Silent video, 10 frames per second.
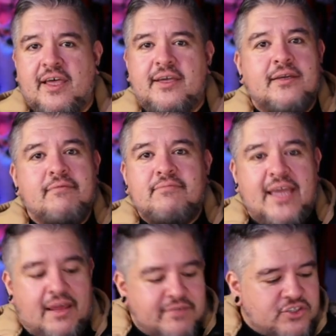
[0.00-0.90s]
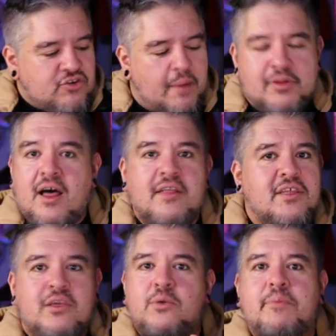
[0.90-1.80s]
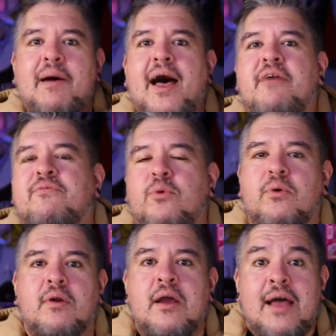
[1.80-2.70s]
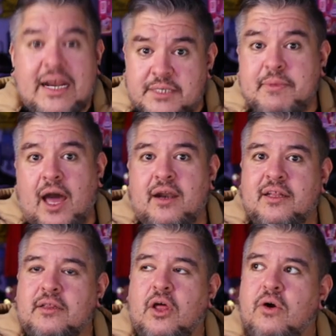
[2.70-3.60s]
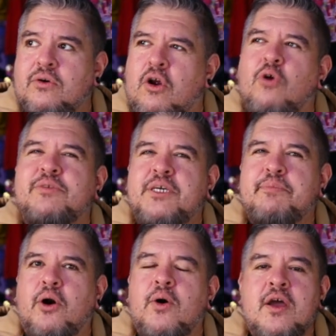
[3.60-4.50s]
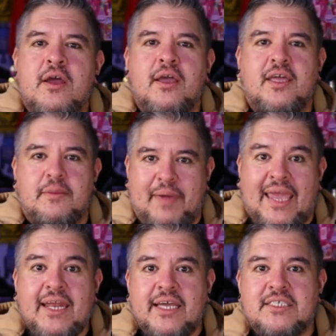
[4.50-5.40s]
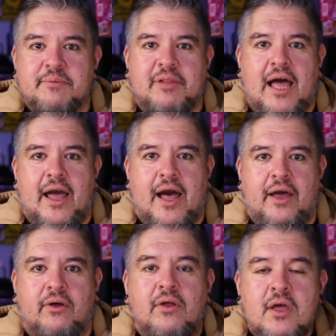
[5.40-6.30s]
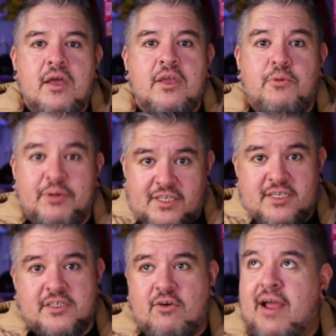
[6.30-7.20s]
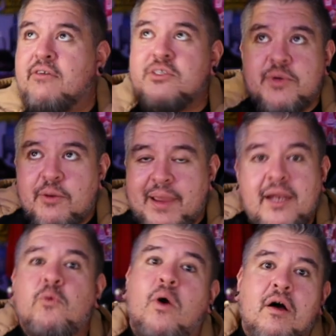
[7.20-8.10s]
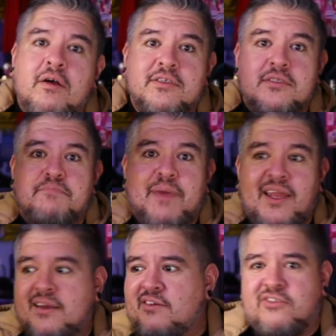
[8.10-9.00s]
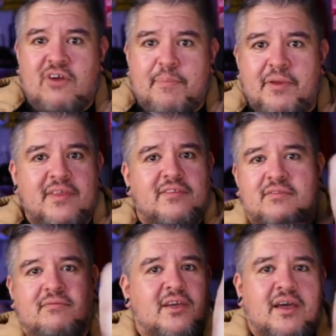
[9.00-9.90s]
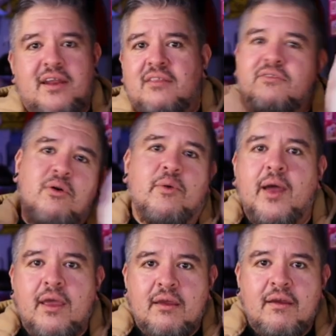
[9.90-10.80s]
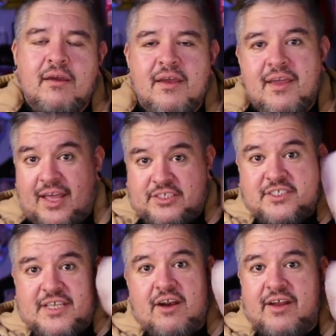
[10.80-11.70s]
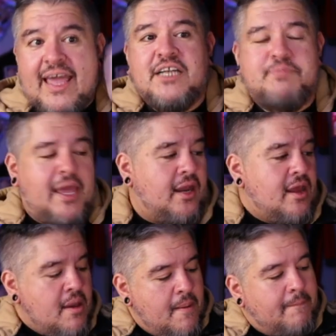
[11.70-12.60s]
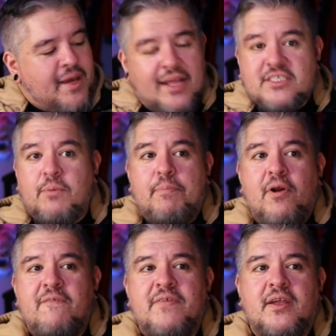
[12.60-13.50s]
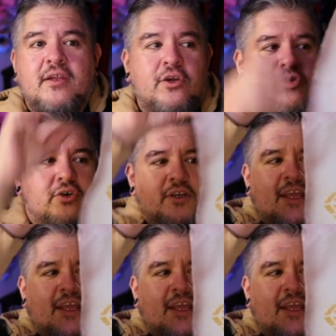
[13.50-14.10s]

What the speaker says: like canvas drop cloth that you would buy for, actually got it at Lowe's or Home Depot in the painting supply aisle. You put this on the ground so when you're painting walls, paint can just drop on this, you cut it and throw it away. It's just there to catch paint. But it's a perfect good